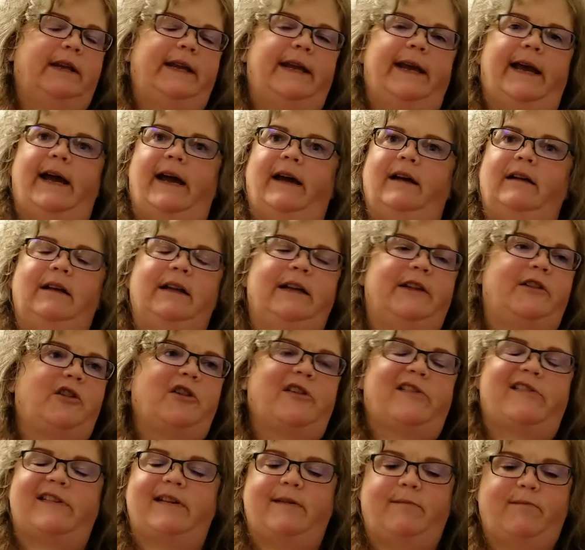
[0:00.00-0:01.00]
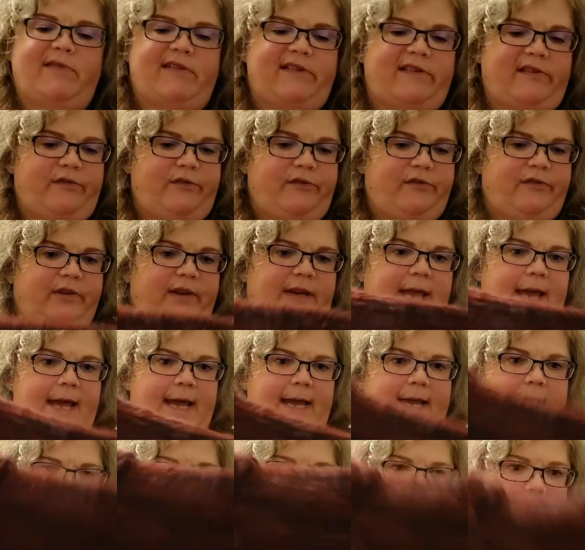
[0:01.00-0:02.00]
Yeah, it just seems to
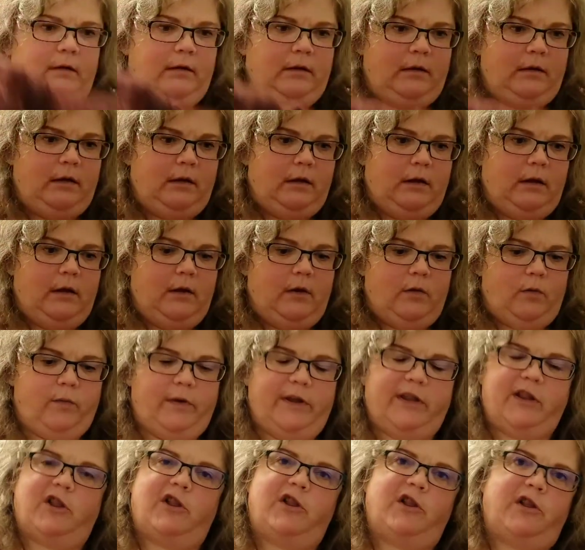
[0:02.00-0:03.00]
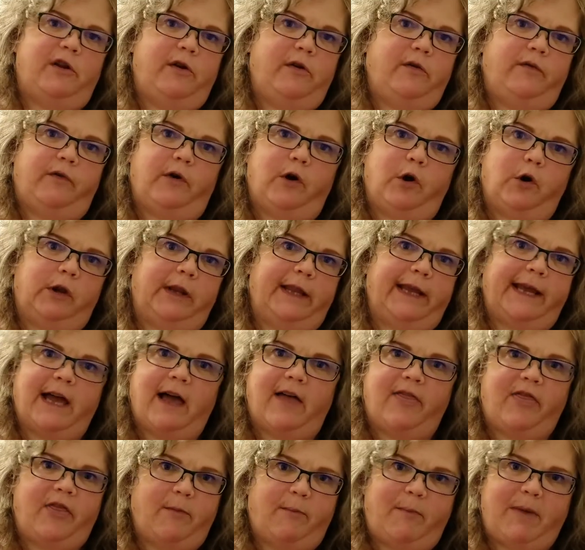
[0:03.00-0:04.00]
fly once you've only
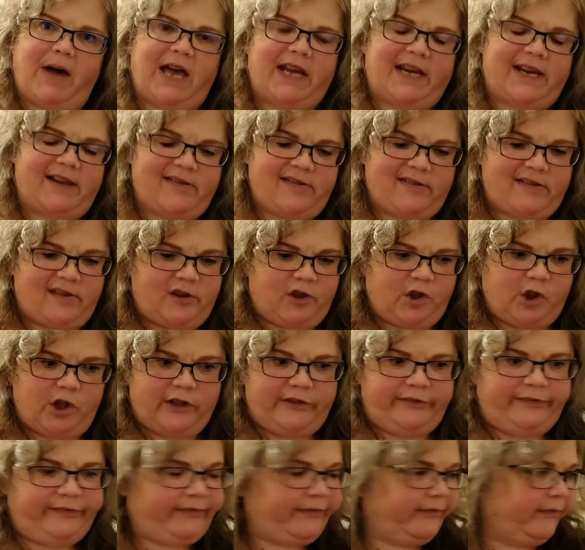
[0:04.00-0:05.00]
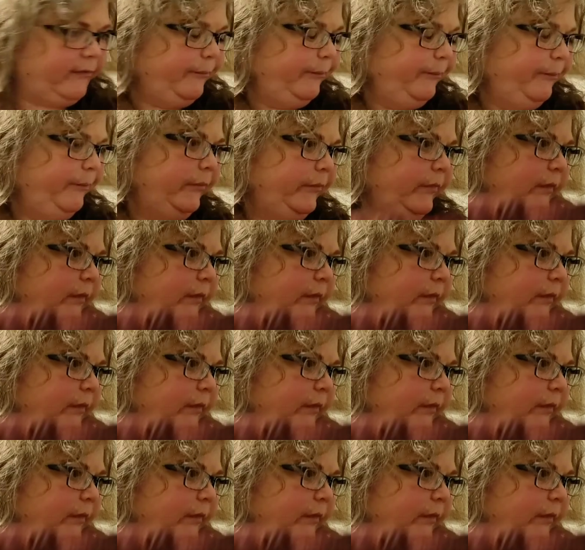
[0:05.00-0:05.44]
got the body stitches.